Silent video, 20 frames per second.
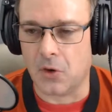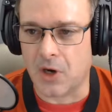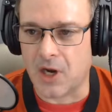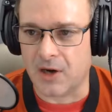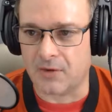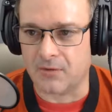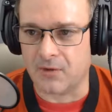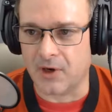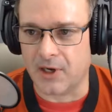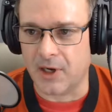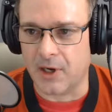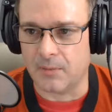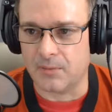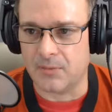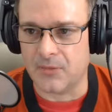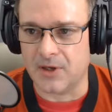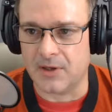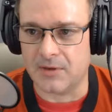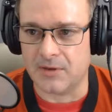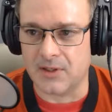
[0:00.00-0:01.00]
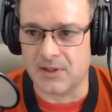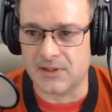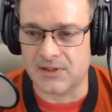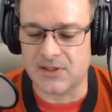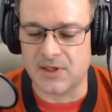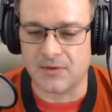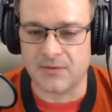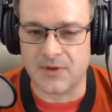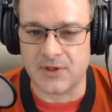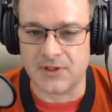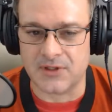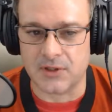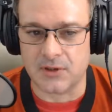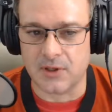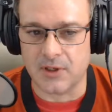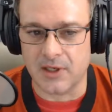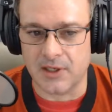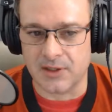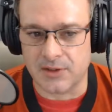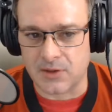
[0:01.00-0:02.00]
covering up the stuff that's
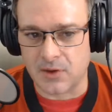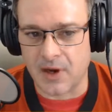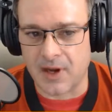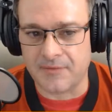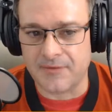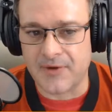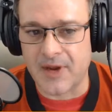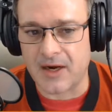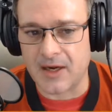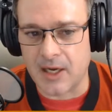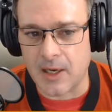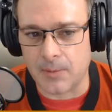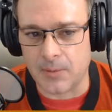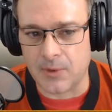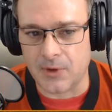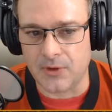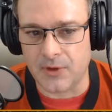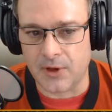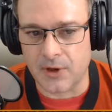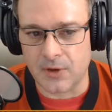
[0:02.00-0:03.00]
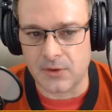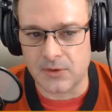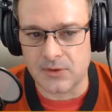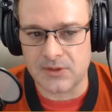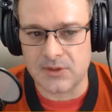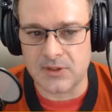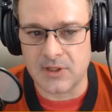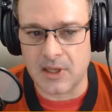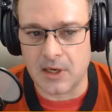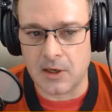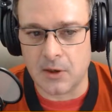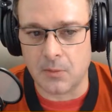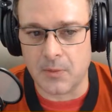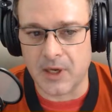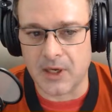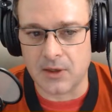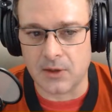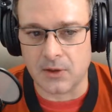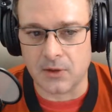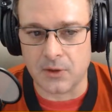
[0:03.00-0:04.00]
underneath. So I've got a couple of those that'll
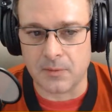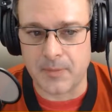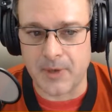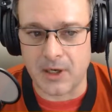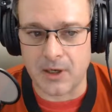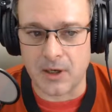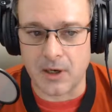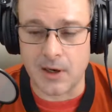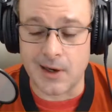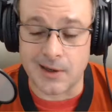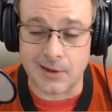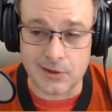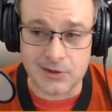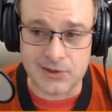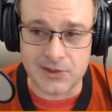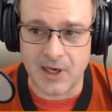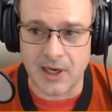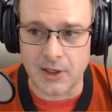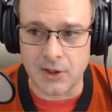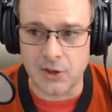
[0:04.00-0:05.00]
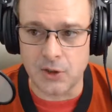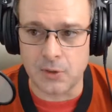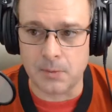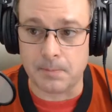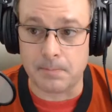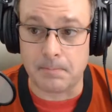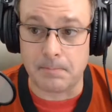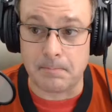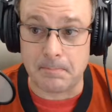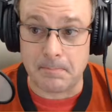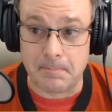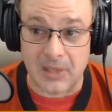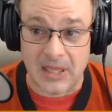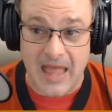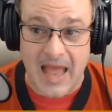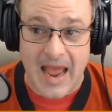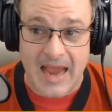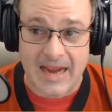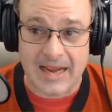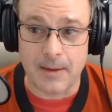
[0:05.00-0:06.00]
make it look better. I also got a new
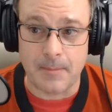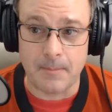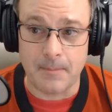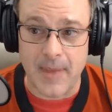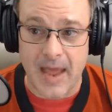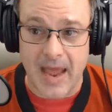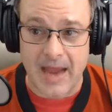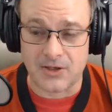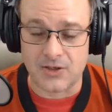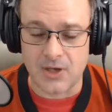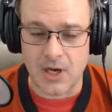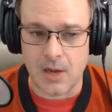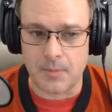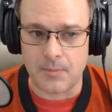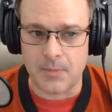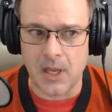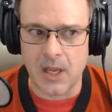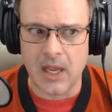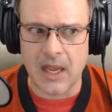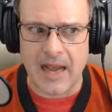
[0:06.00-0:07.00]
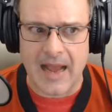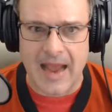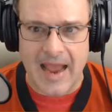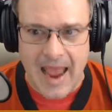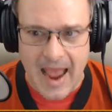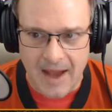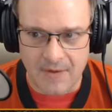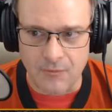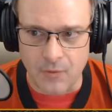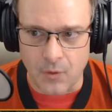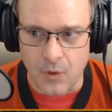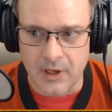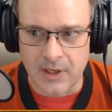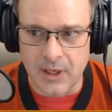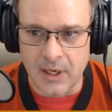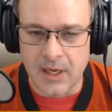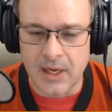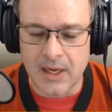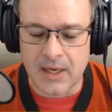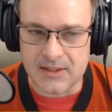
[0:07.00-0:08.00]
black backdrop. I have
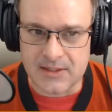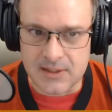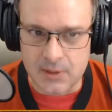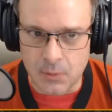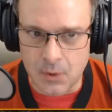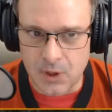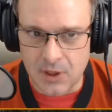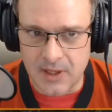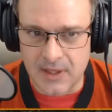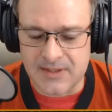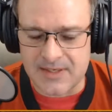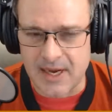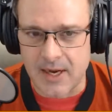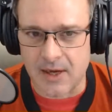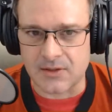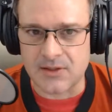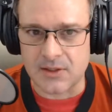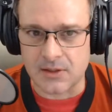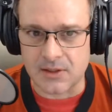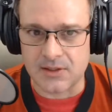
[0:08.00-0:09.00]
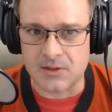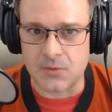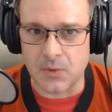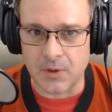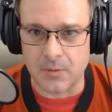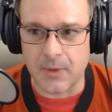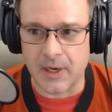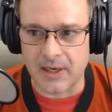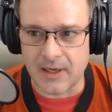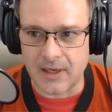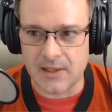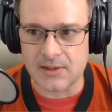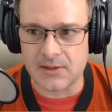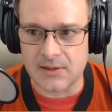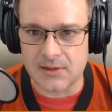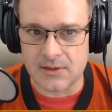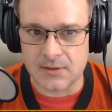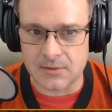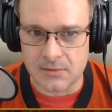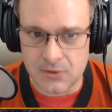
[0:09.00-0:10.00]
one. It's somewhere in this house, unless one of my
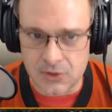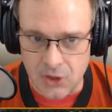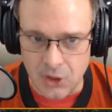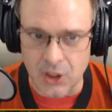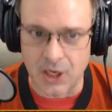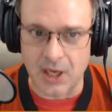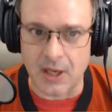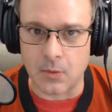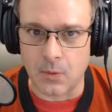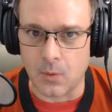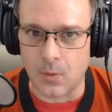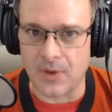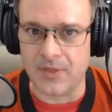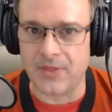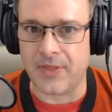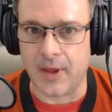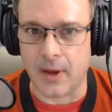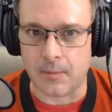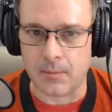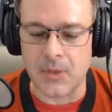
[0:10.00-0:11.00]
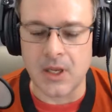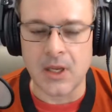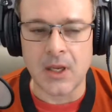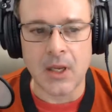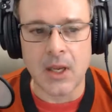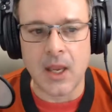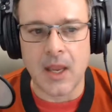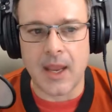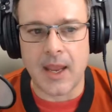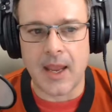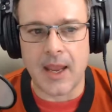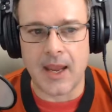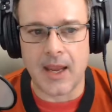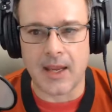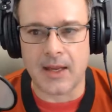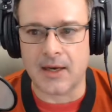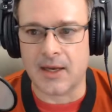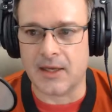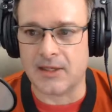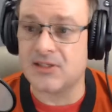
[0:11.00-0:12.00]
kids took it with them,
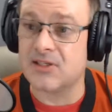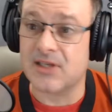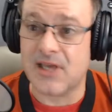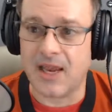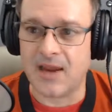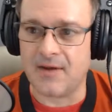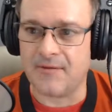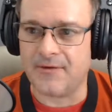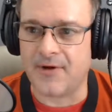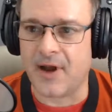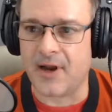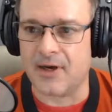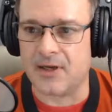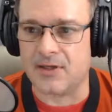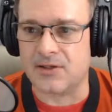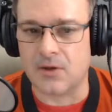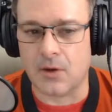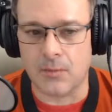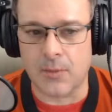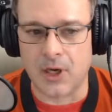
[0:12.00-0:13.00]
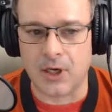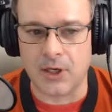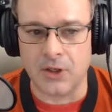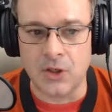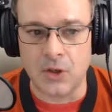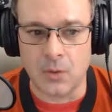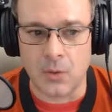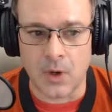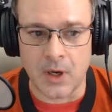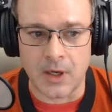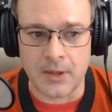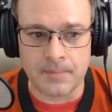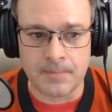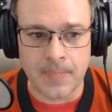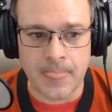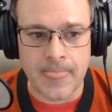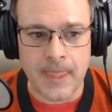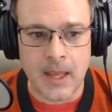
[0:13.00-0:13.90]
and I just can't find it. So I bought a new one.